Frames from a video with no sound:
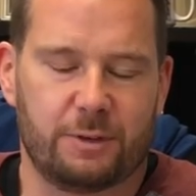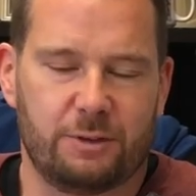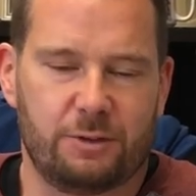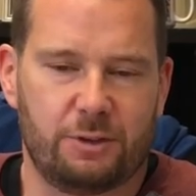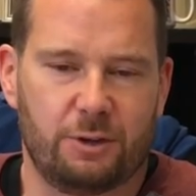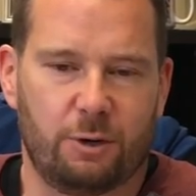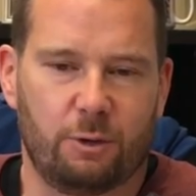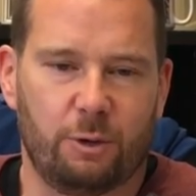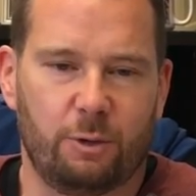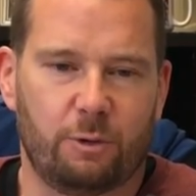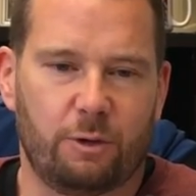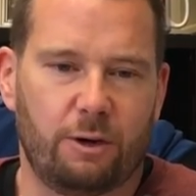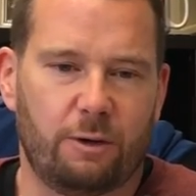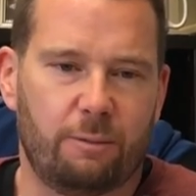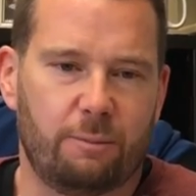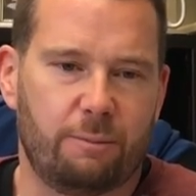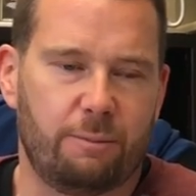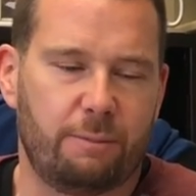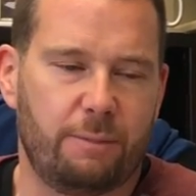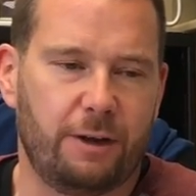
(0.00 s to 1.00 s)
So we
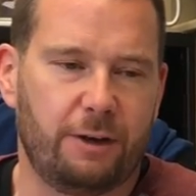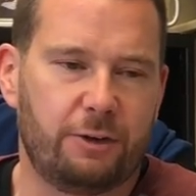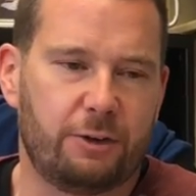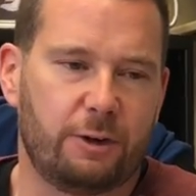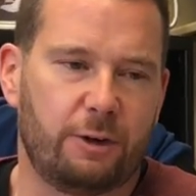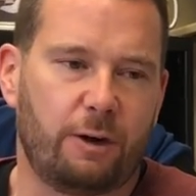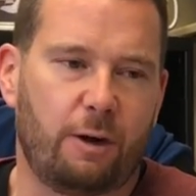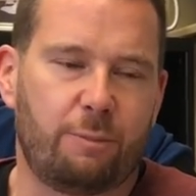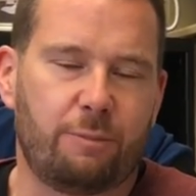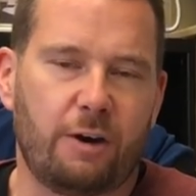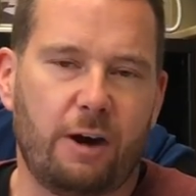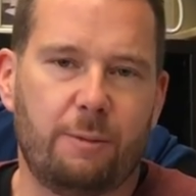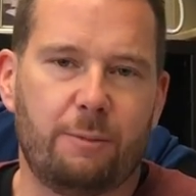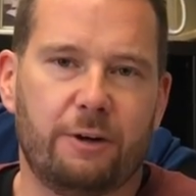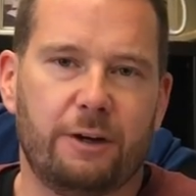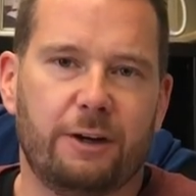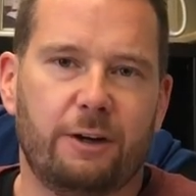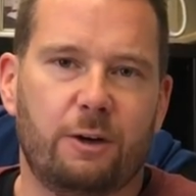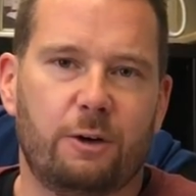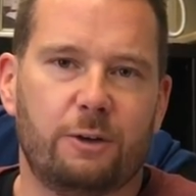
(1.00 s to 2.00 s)
want to make sure our
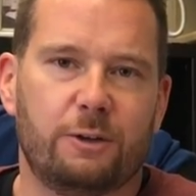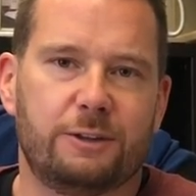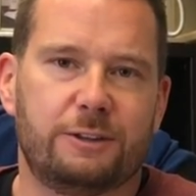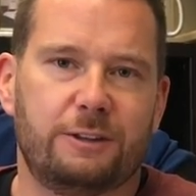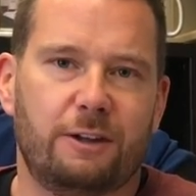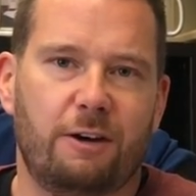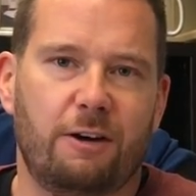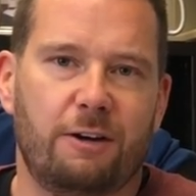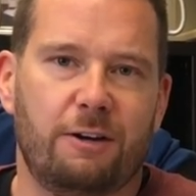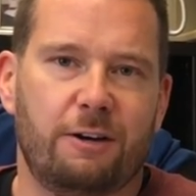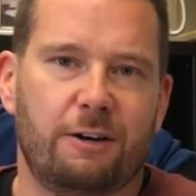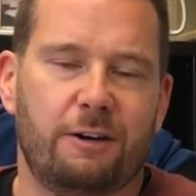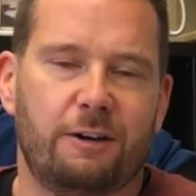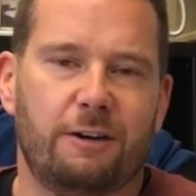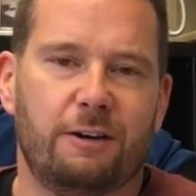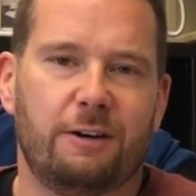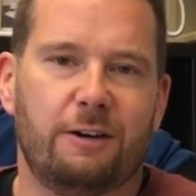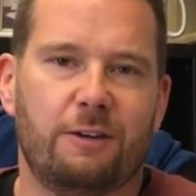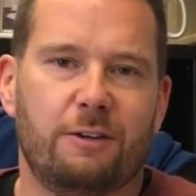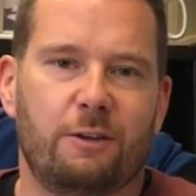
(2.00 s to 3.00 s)
primary goal is to
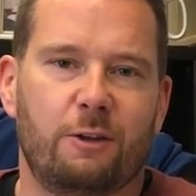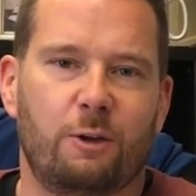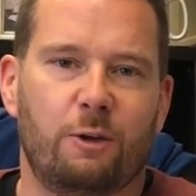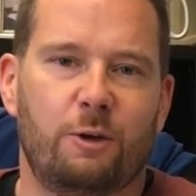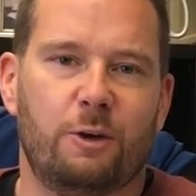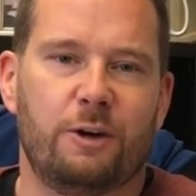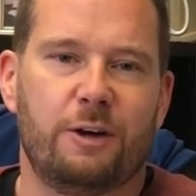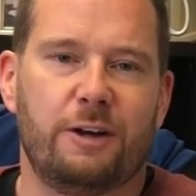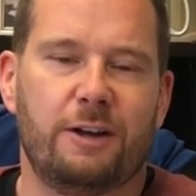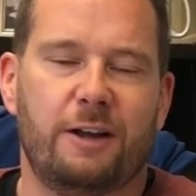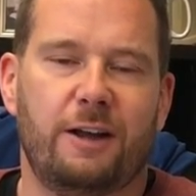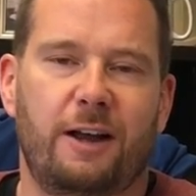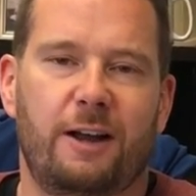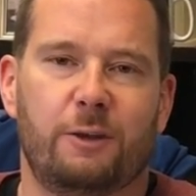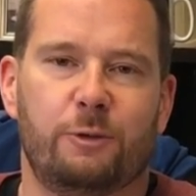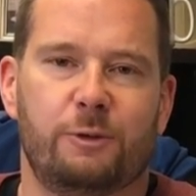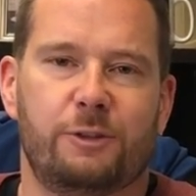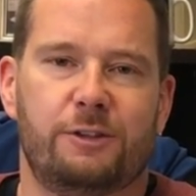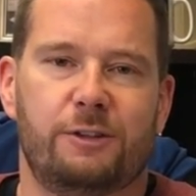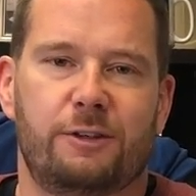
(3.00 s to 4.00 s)
honor the Lord
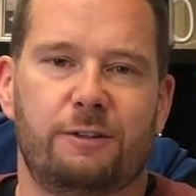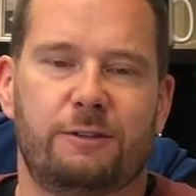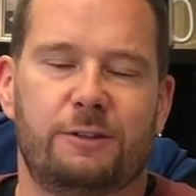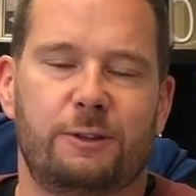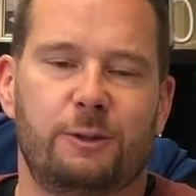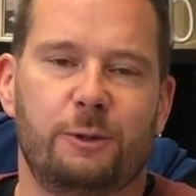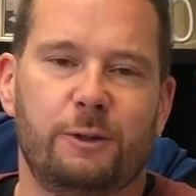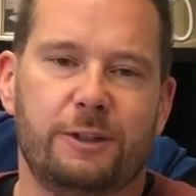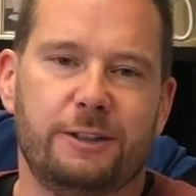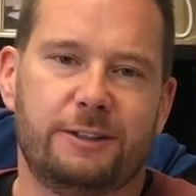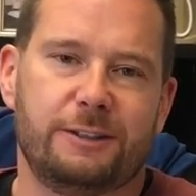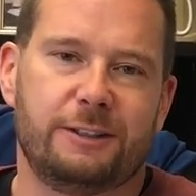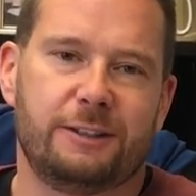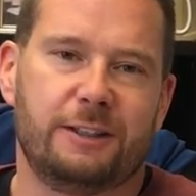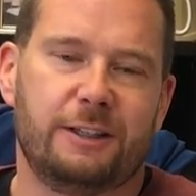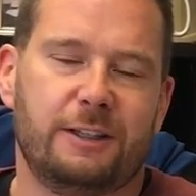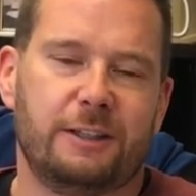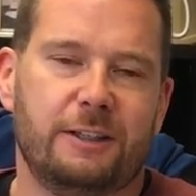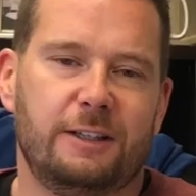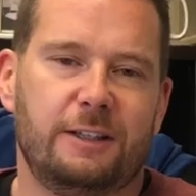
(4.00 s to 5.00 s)
as we serve students,
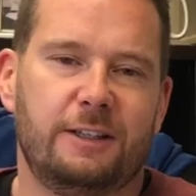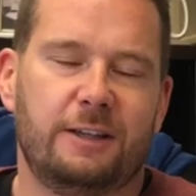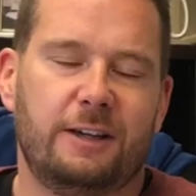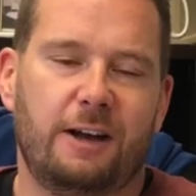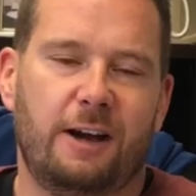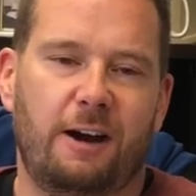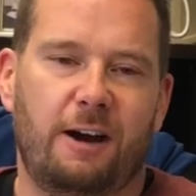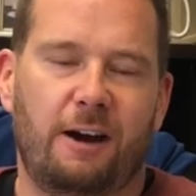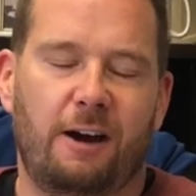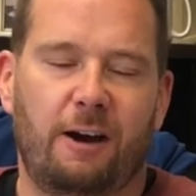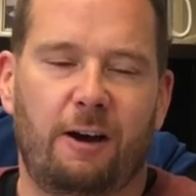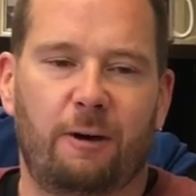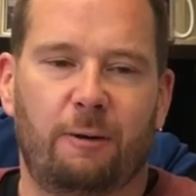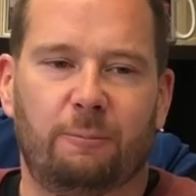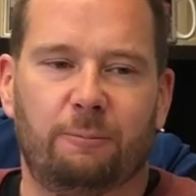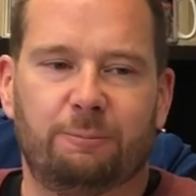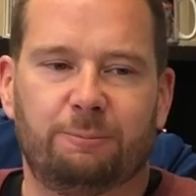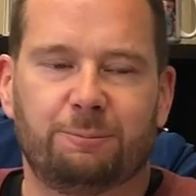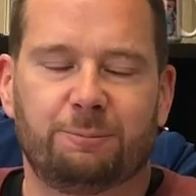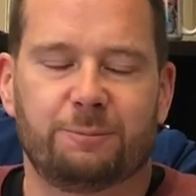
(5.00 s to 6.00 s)

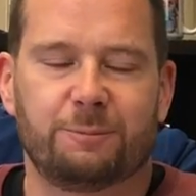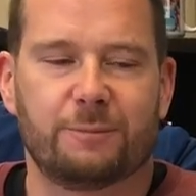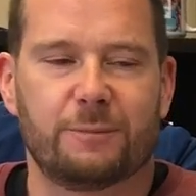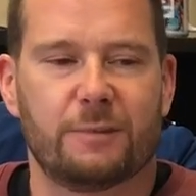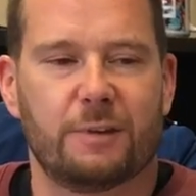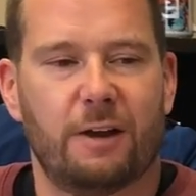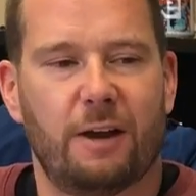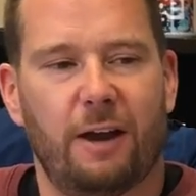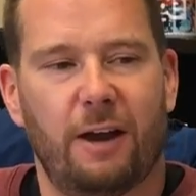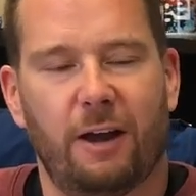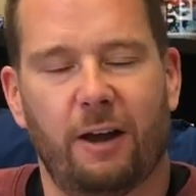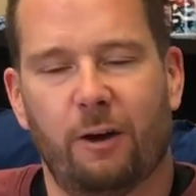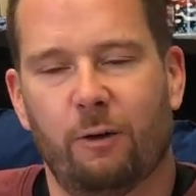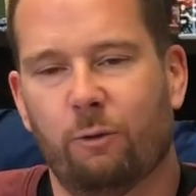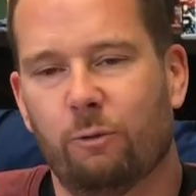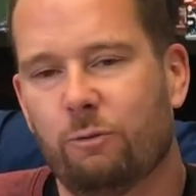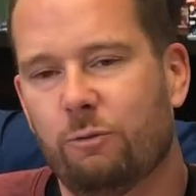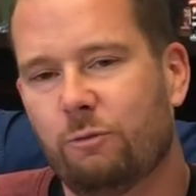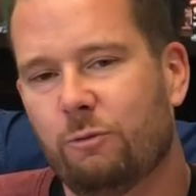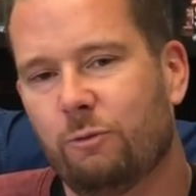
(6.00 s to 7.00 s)

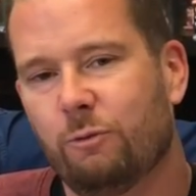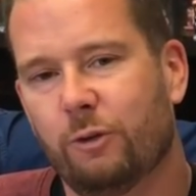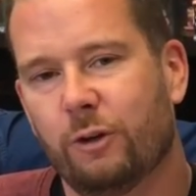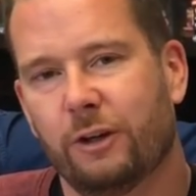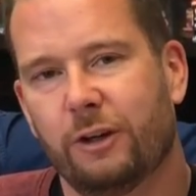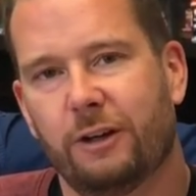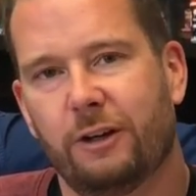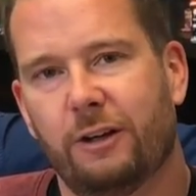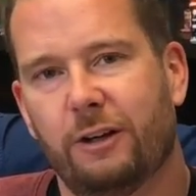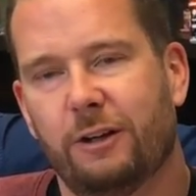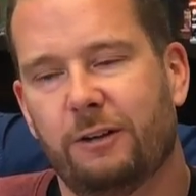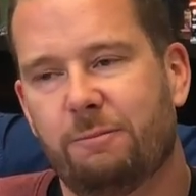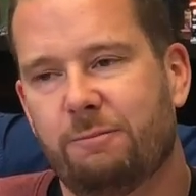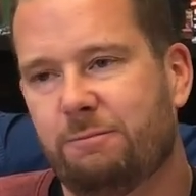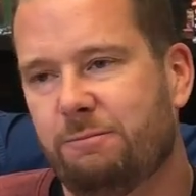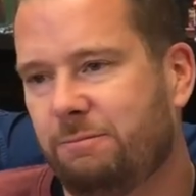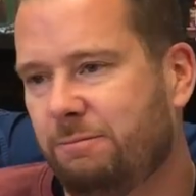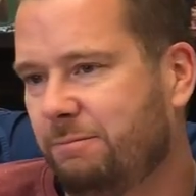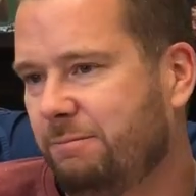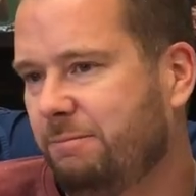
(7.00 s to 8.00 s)
and we're going to
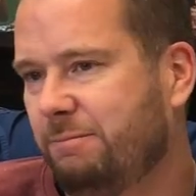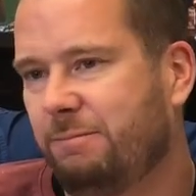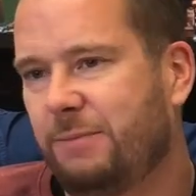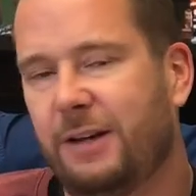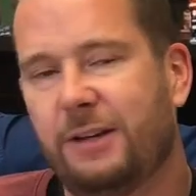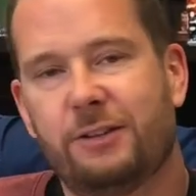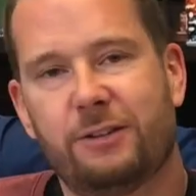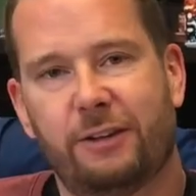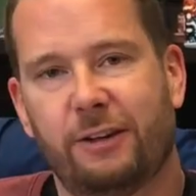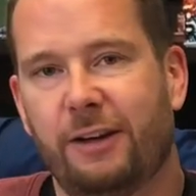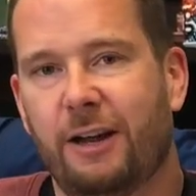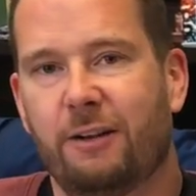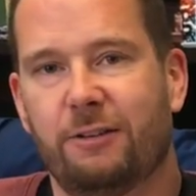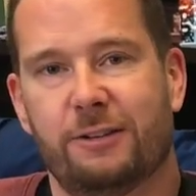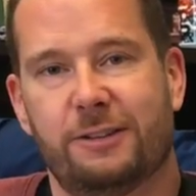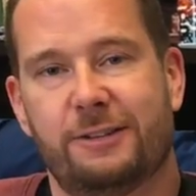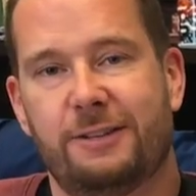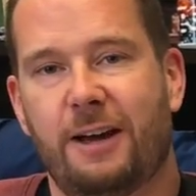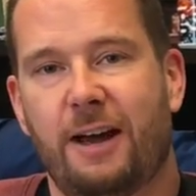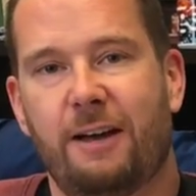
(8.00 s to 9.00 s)
basically now
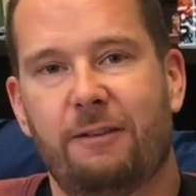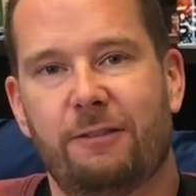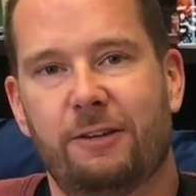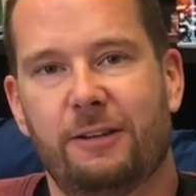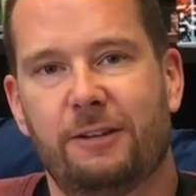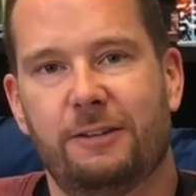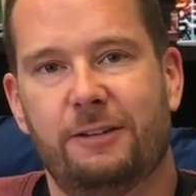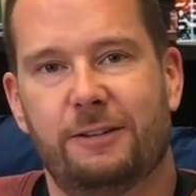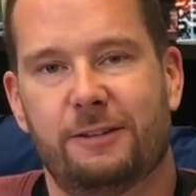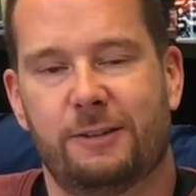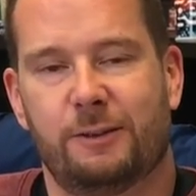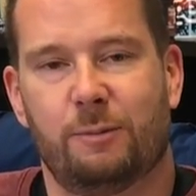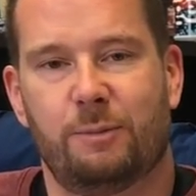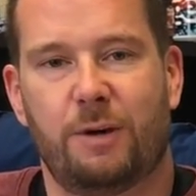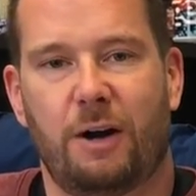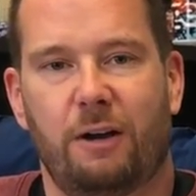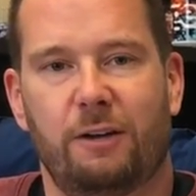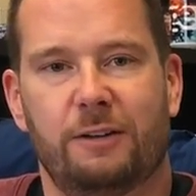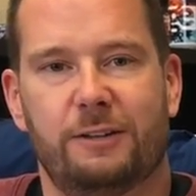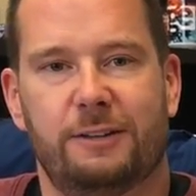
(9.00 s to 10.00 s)
just dive into some
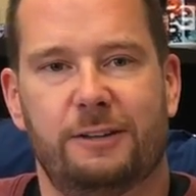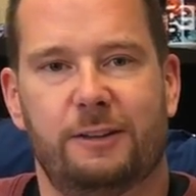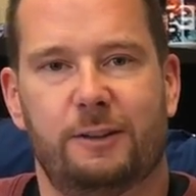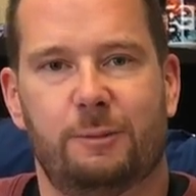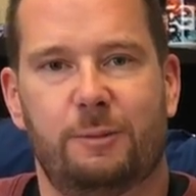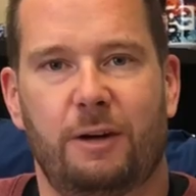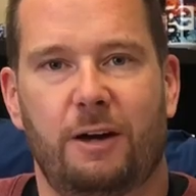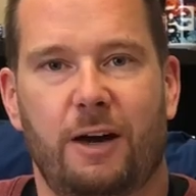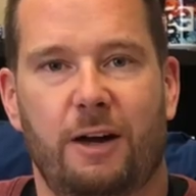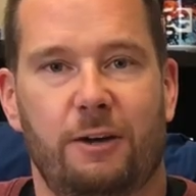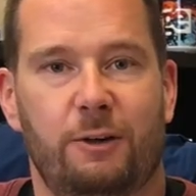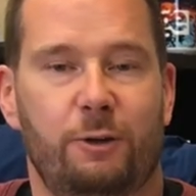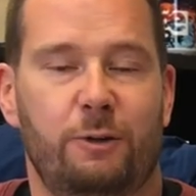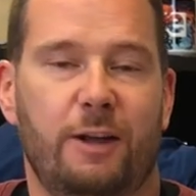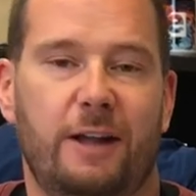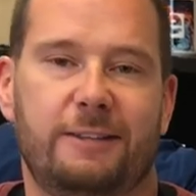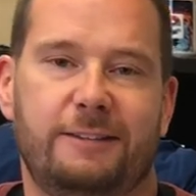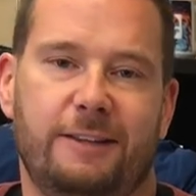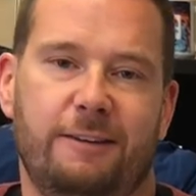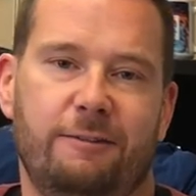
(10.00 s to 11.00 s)
policies about how to do
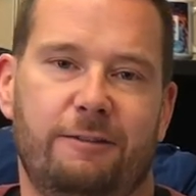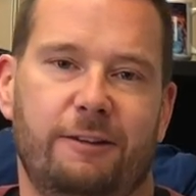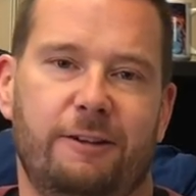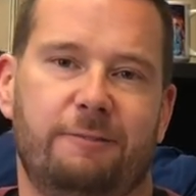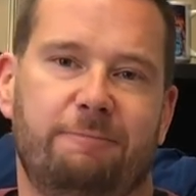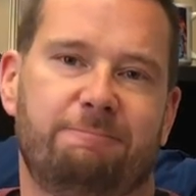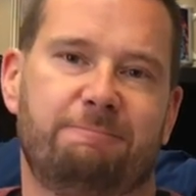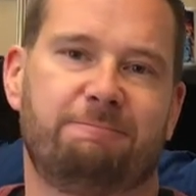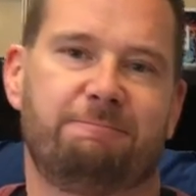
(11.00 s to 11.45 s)
that safely.